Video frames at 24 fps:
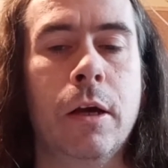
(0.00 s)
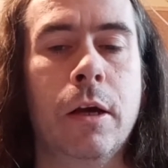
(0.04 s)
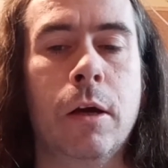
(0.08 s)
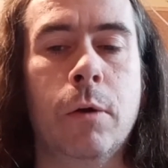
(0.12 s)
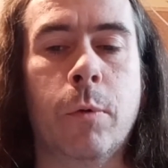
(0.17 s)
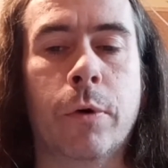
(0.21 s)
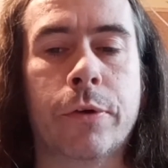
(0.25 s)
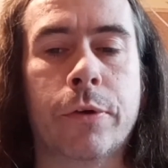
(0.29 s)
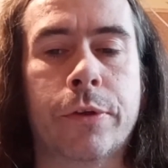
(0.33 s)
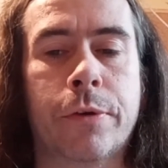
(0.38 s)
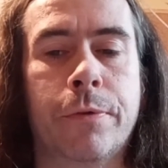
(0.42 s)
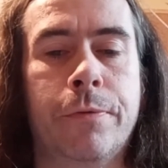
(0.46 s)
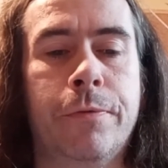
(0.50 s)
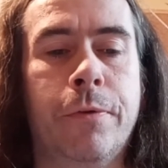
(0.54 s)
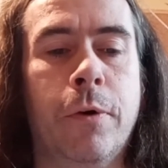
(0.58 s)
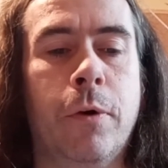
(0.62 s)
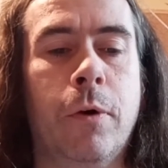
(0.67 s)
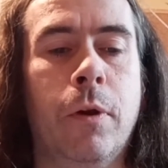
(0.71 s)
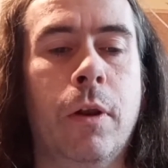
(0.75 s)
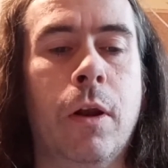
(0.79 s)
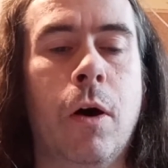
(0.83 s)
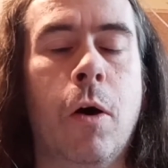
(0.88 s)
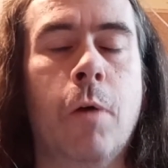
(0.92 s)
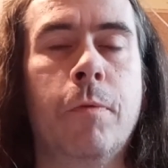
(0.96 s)
was
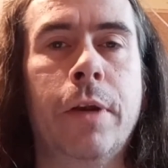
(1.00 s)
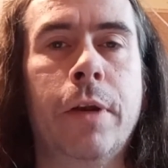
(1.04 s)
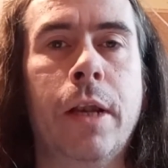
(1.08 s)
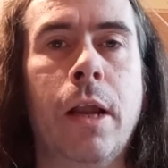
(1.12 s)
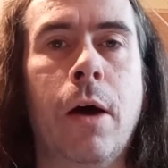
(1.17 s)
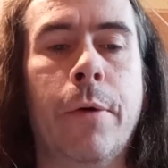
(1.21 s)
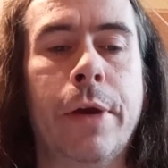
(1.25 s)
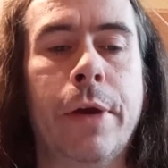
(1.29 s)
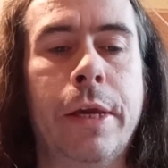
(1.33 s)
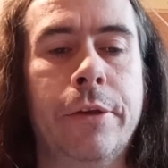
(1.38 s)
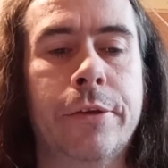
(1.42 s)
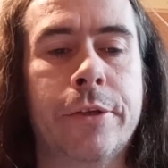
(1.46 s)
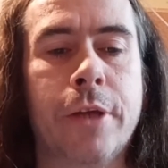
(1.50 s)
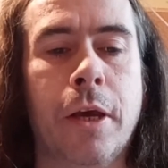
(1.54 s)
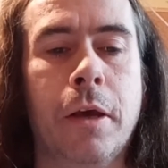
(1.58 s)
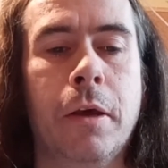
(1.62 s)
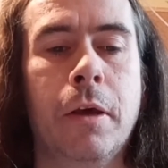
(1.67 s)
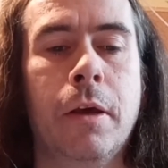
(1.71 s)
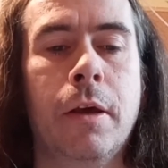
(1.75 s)
full of light